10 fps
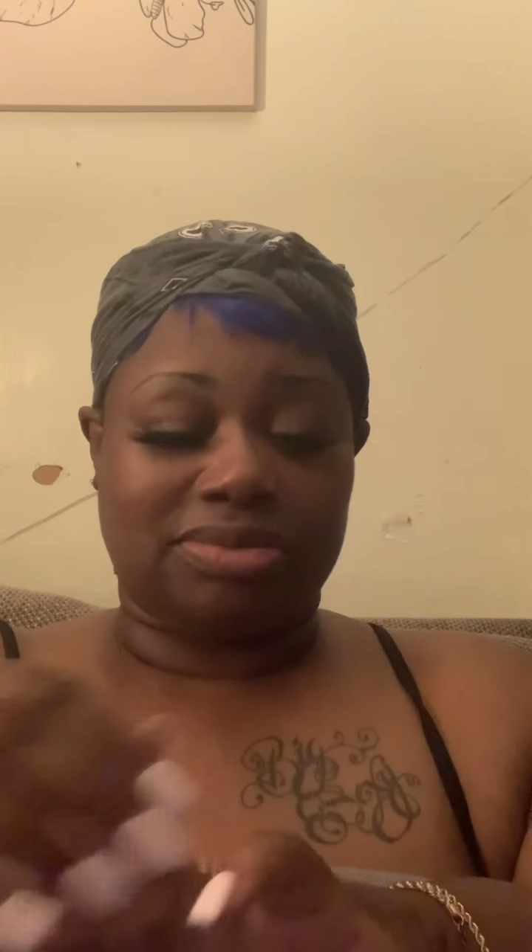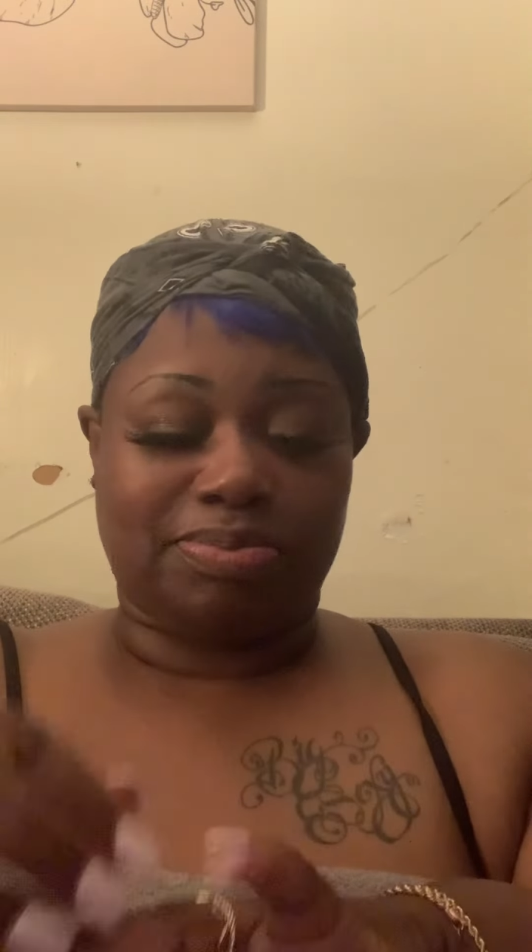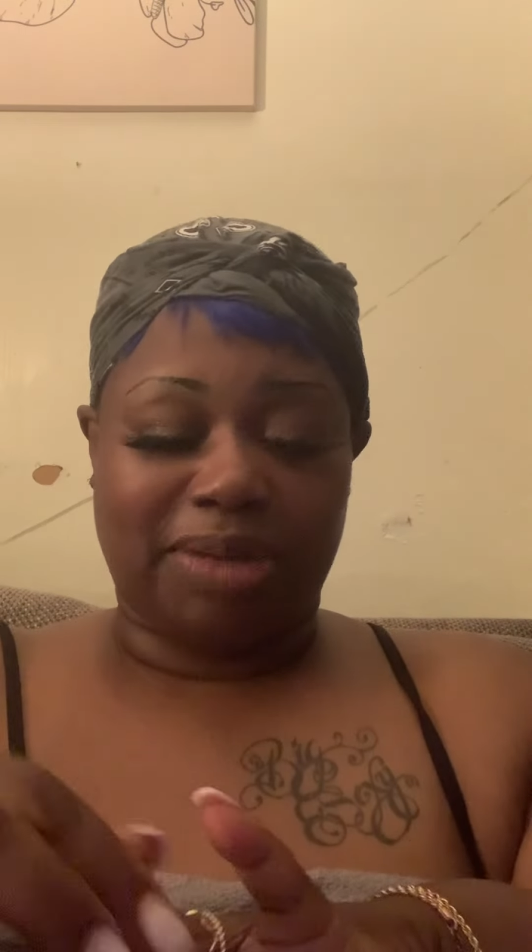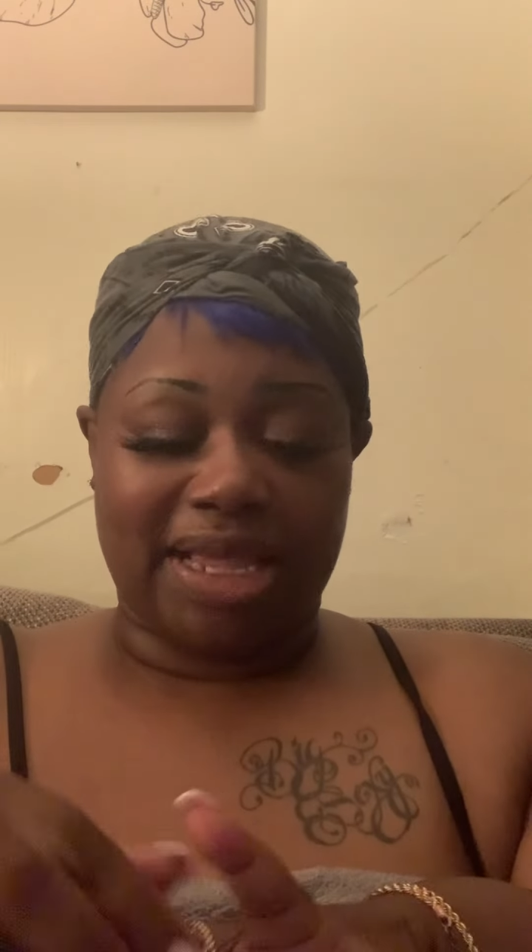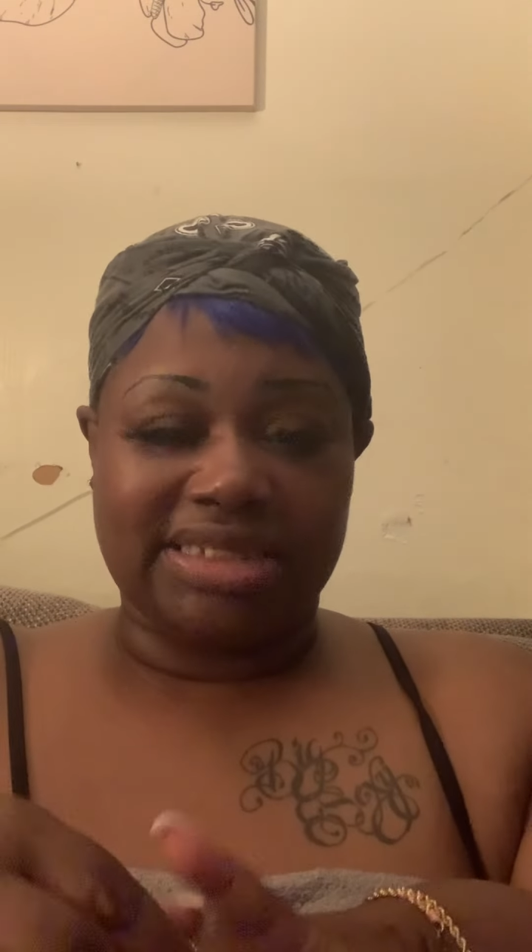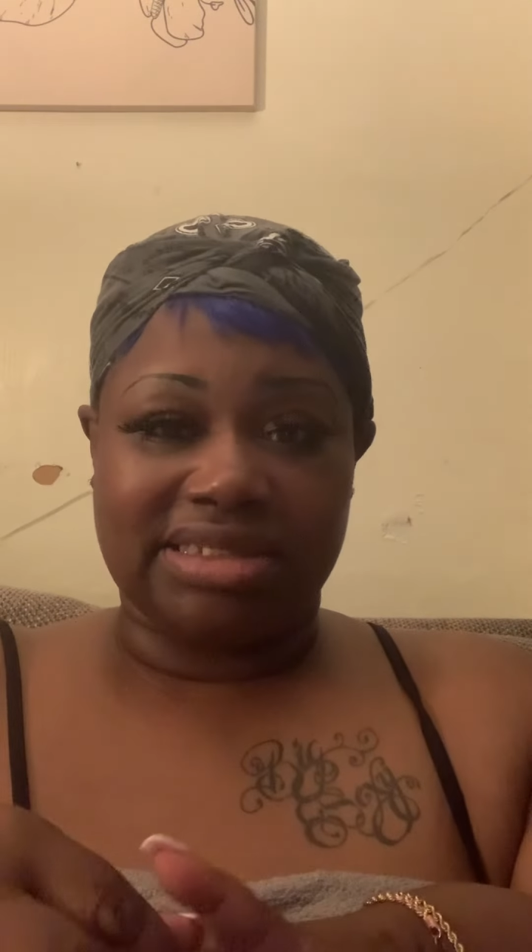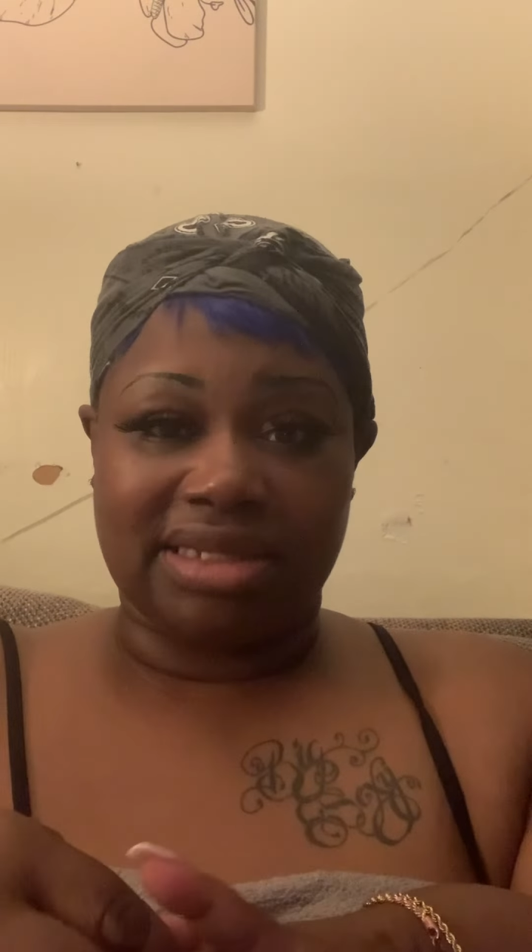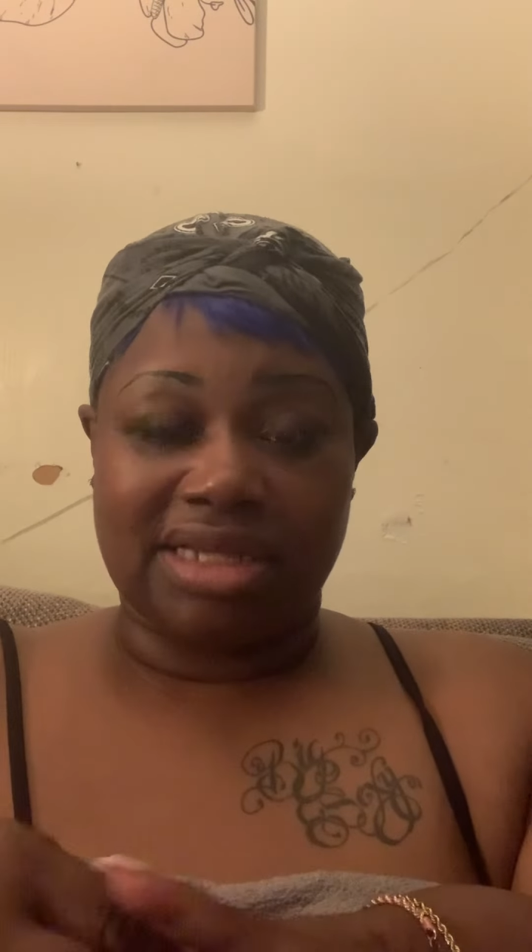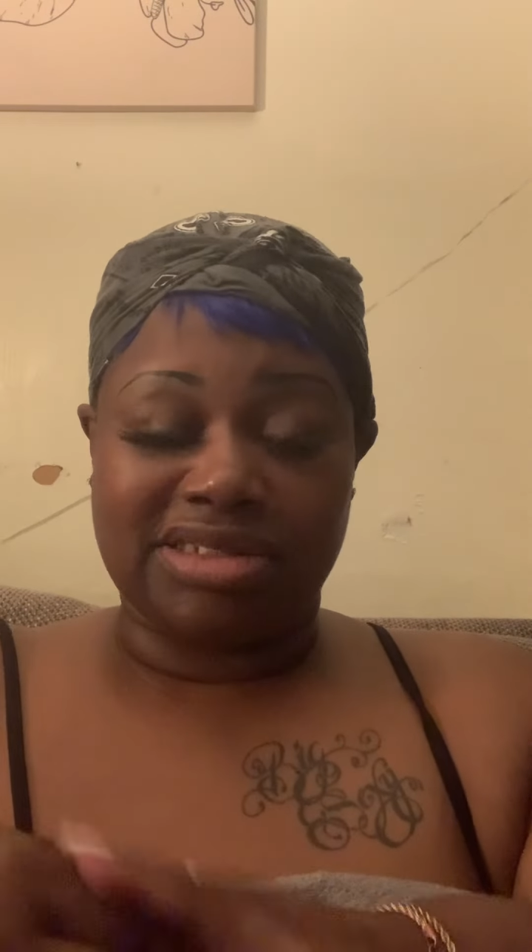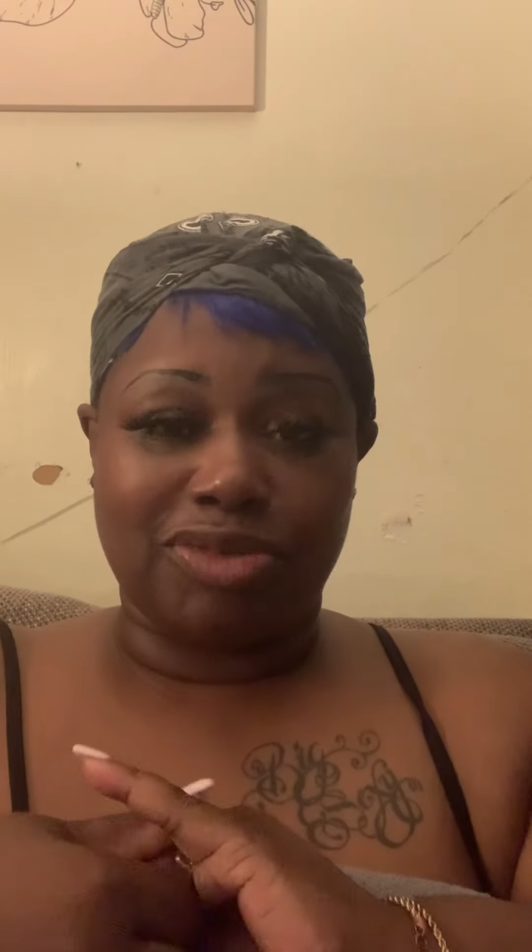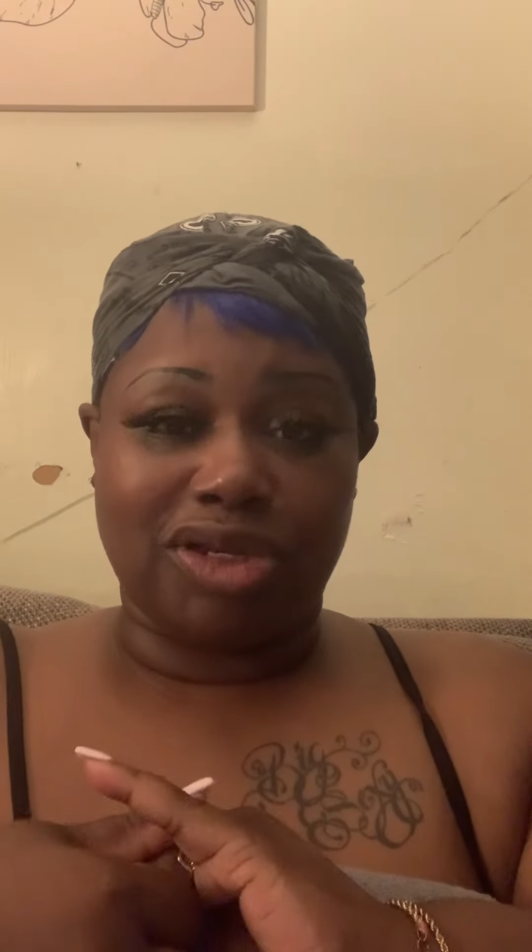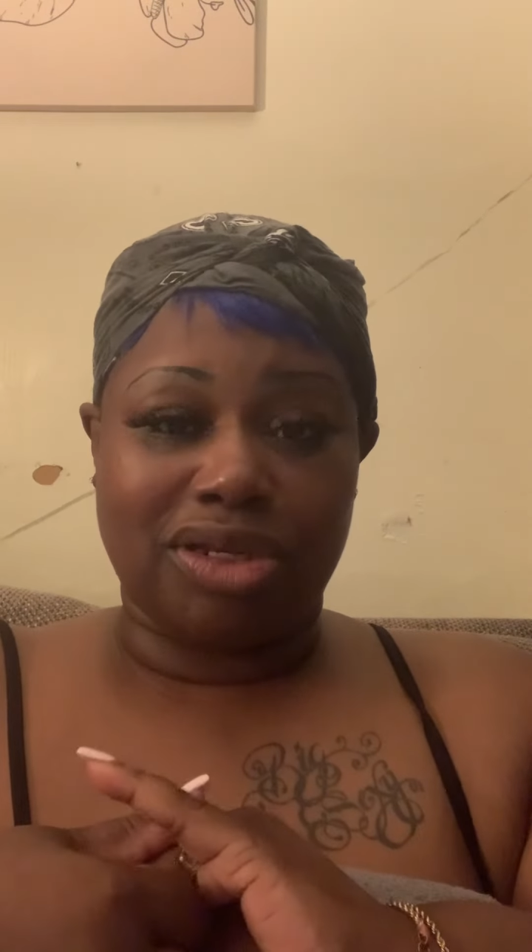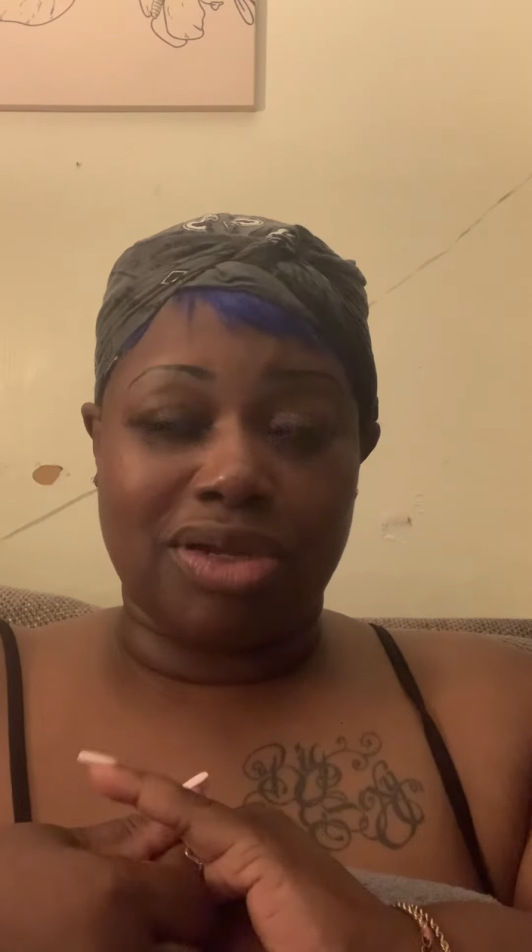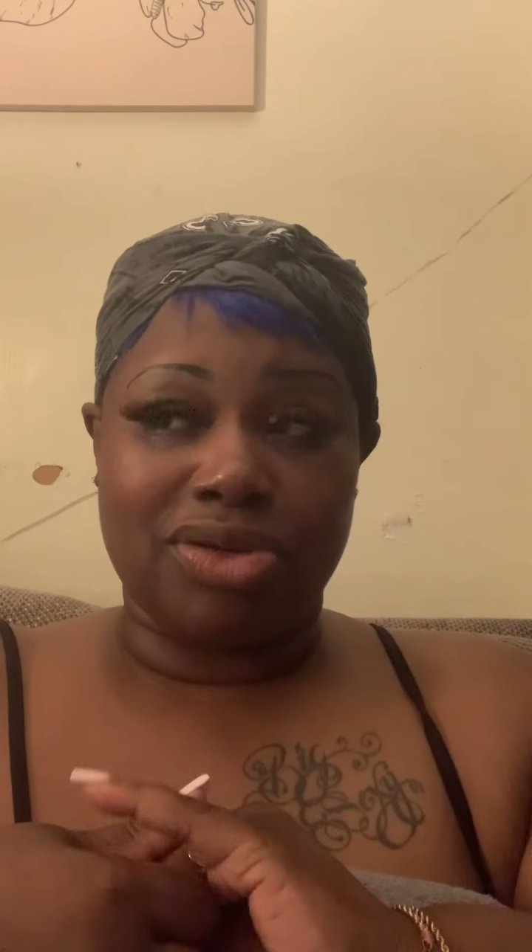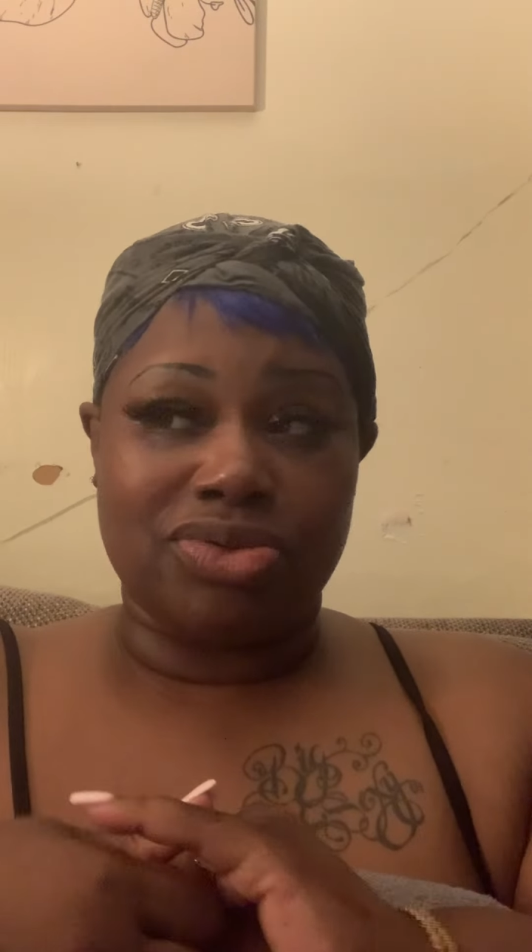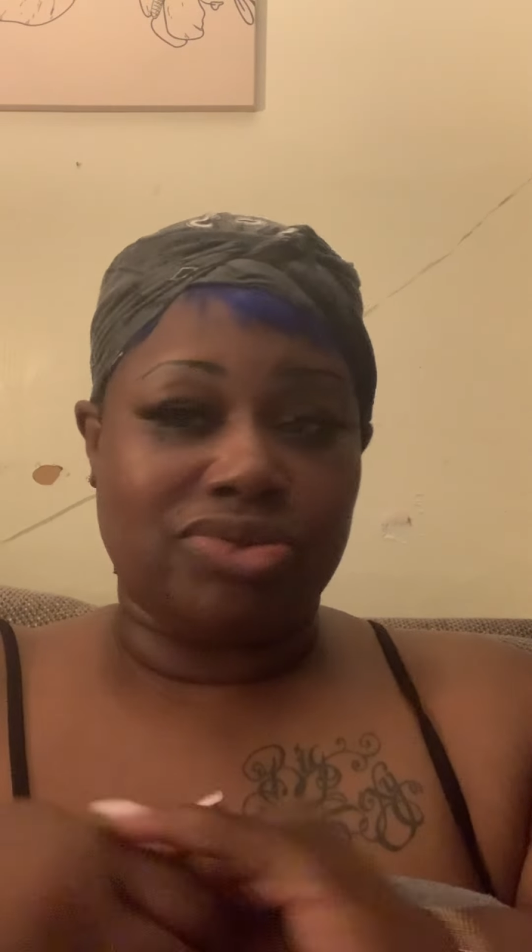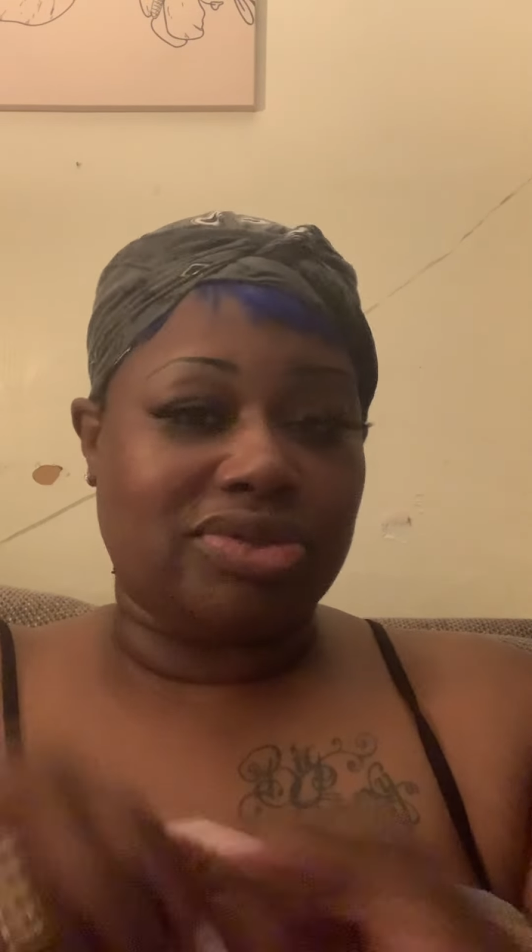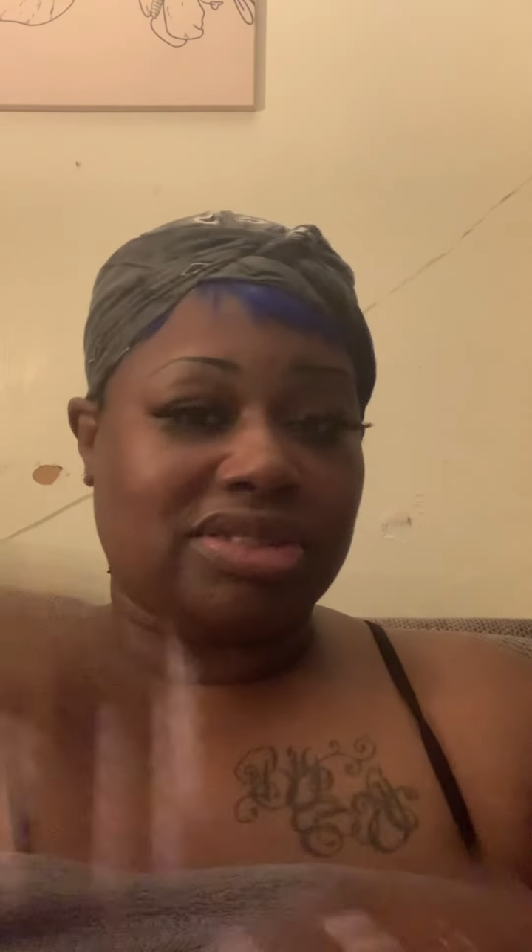place to get some clothes,